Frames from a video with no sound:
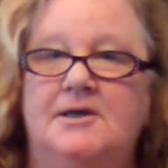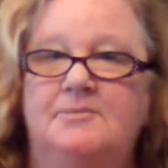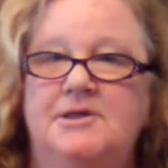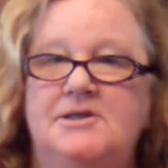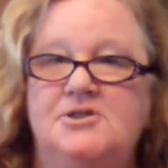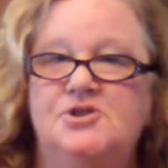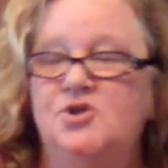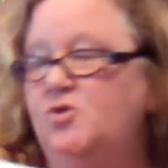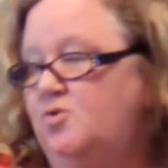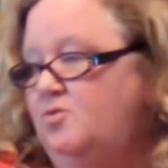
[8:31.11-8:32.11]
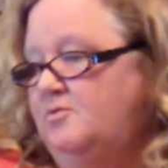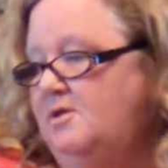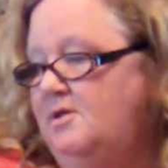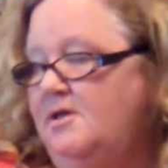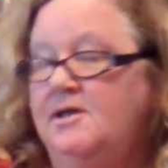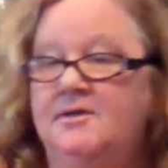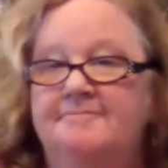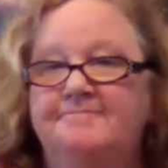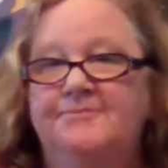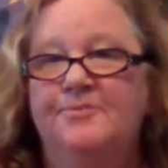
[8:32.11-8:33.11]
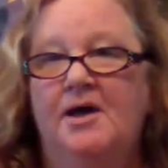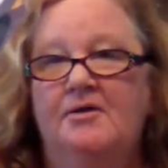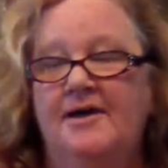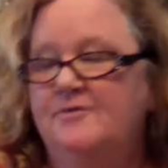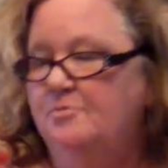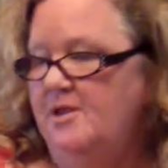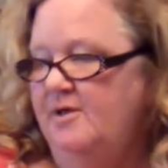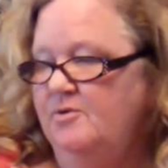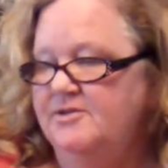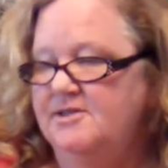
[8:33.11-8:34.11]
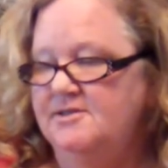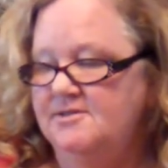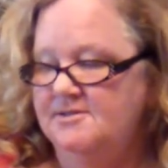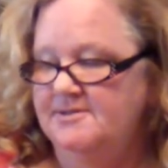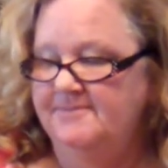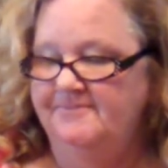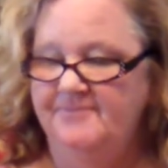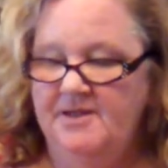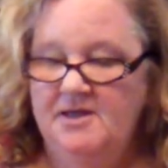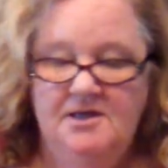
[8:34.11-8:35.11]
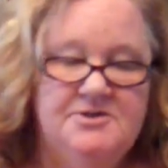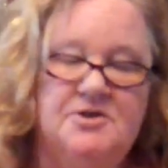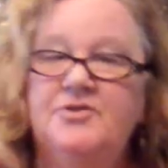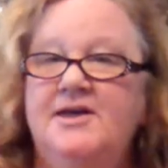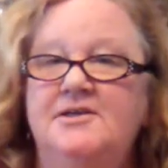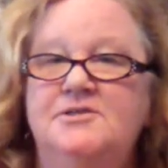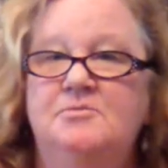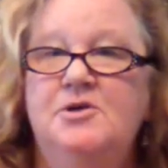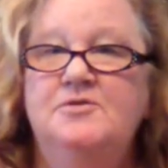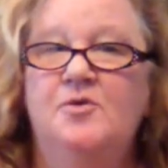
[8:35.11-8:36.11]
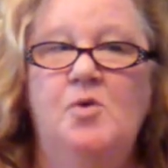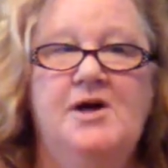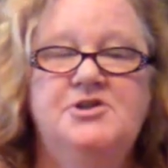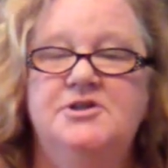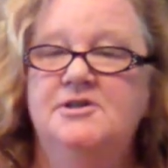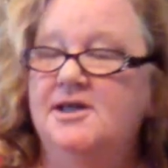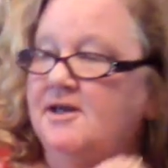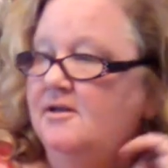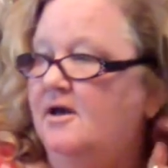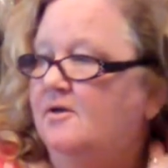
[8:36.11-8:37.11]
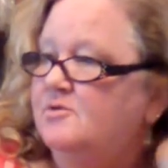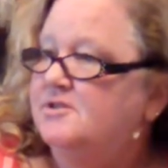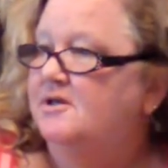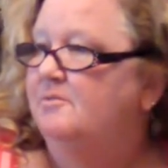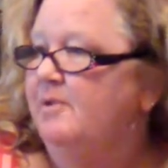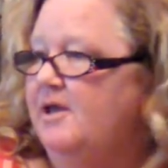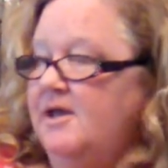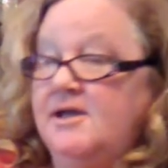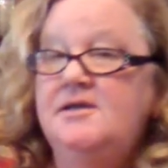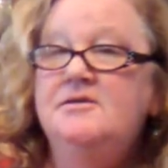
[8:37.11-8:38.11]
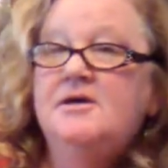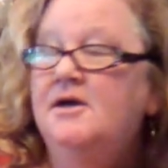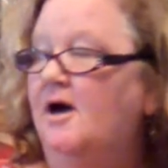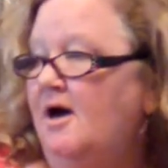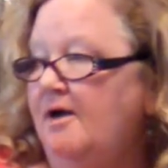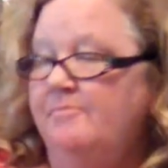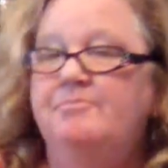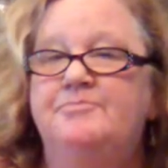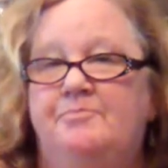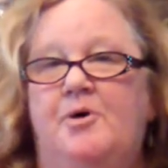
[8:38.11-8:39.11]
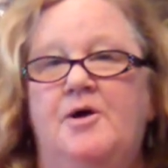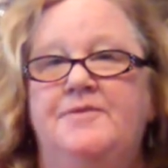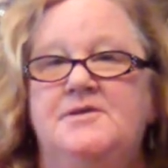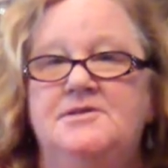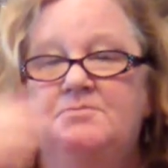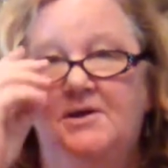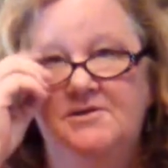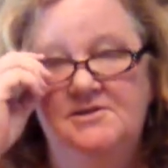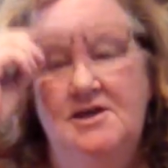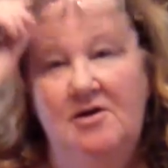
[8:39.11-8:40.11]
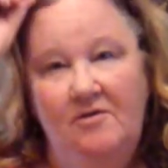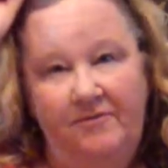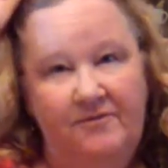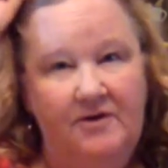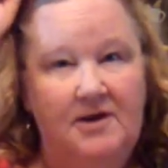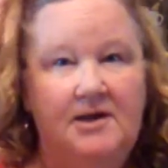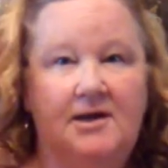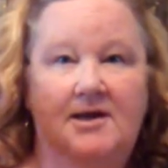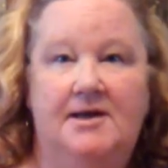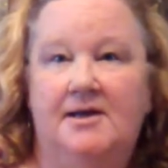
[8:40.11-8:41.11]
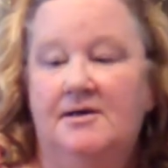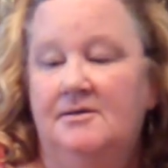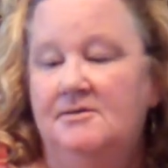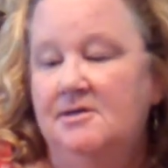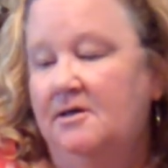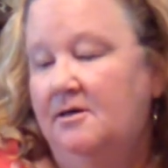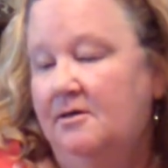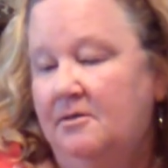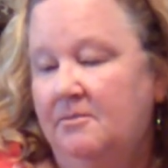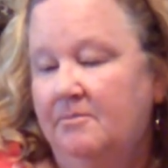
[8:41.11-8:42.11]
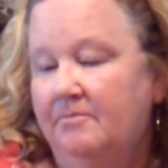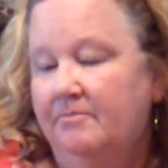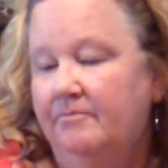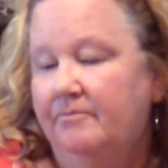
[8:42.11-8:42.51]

coming soon. I'll have to play with this. So thanks so much for watching and I was not paid. I bought this myself and um,